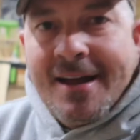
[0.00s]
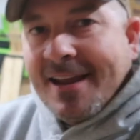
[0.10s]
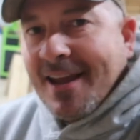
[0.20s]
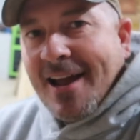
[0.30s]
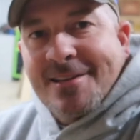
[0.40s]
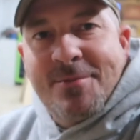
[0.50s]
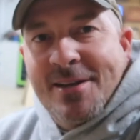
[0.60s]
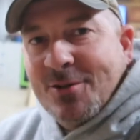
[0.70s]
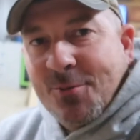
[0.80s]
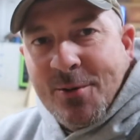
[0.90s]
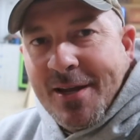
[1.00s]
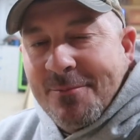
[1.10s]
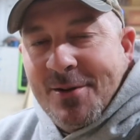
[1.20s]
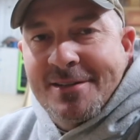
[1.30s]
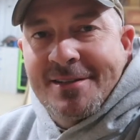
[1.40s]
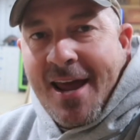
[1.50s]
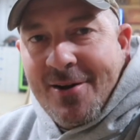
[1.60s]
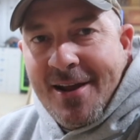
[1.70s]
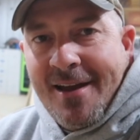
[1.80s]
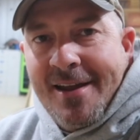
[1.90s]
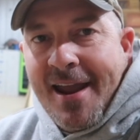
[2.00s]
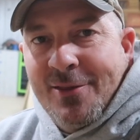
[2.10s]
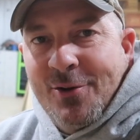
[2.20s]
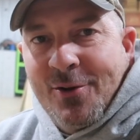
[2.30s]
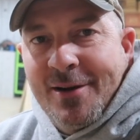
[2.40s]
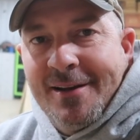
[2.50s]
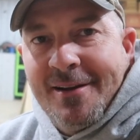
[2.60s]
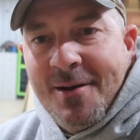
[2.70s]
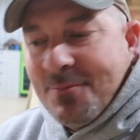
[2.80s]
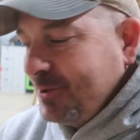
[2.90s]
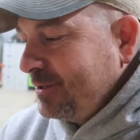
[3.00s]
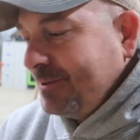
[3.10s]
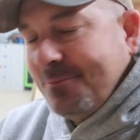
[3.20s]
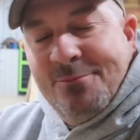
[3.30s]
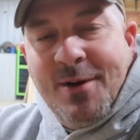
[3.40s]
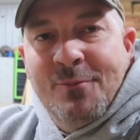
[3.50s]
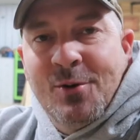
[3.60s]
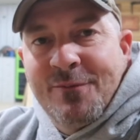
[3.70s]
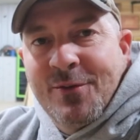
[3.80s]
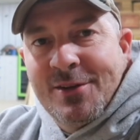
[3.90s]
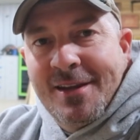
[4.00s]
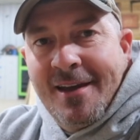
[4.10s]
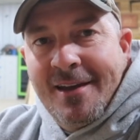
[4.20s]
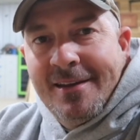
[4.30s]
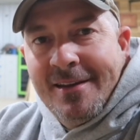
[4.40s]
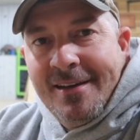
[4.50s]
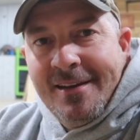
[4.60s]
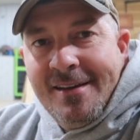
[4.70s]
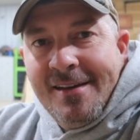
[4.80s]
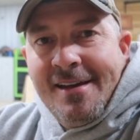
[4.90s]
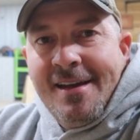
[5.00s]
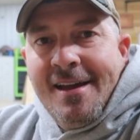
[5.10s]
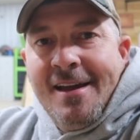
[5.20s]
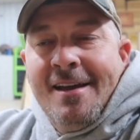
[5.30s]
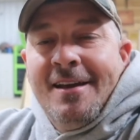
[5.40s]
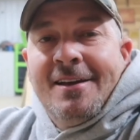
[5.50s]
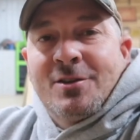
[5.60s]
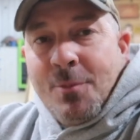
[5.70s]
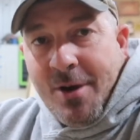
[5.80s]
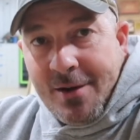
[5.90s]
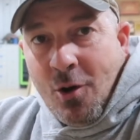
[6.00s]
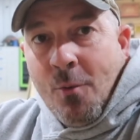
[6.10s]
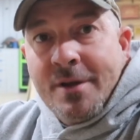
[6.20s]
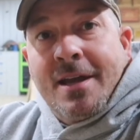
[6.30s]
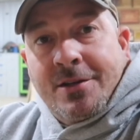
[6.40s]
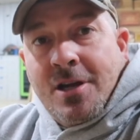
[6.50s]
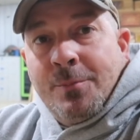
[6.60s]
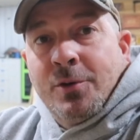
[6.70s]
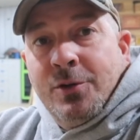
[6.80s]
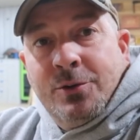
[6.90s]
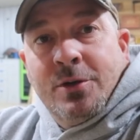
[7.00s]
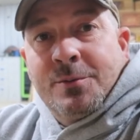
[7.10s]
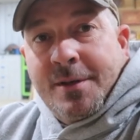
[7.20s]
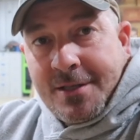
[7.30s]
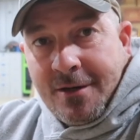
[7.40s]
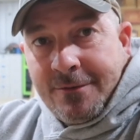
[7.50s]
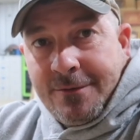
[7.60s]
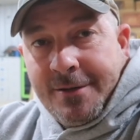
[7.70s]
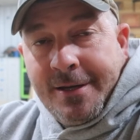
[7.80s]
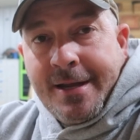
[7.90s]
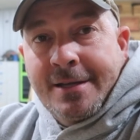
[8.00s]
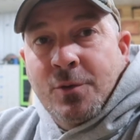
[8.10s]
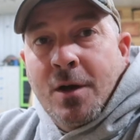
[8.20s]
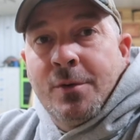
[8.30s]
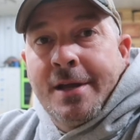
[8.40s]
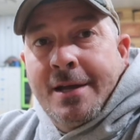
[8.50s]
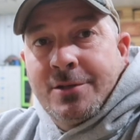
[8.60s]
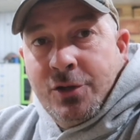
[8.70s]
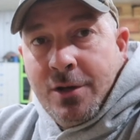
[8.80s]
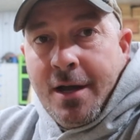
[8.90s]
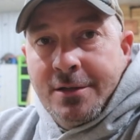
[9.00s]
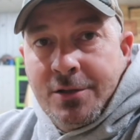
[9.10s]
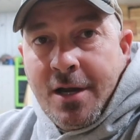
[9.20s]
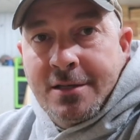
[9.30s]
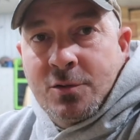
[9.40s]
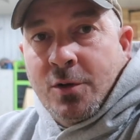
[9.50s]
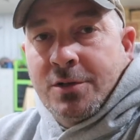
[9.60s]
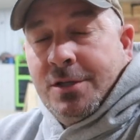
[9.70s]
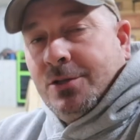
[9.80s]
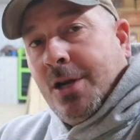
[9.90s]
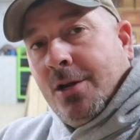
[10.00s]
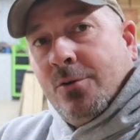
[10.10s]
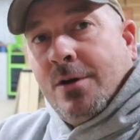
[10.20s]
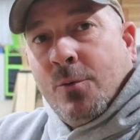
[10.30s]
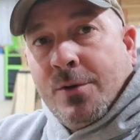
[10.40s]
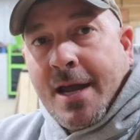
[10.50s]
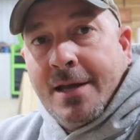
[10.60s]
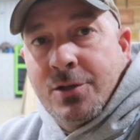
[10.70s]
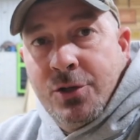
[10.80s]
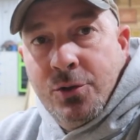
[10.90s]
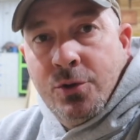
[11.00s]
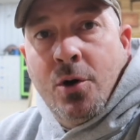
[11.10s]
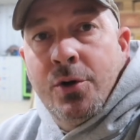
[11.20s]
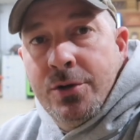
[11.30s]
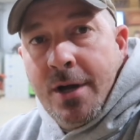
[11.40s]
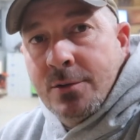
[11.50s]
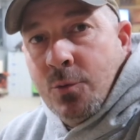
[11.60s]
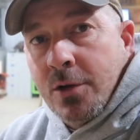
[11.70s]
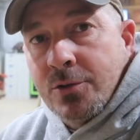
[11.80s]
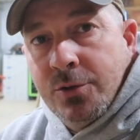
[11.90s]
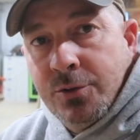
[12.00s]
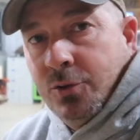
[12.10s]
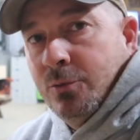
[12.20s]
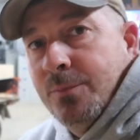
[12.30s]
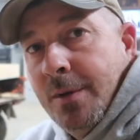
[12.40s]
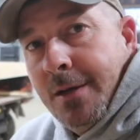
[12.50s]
Hey guys, I'm being super lame, but it's Saturday night, 8.30. I'm just, I'm whooped for the day. So I'm gonna head home and catch up on YouTube's myself. And that's what I wanted to ask you guys, you guys that's watching this channel. I wanted to ask you who all you guys watch on YouTube.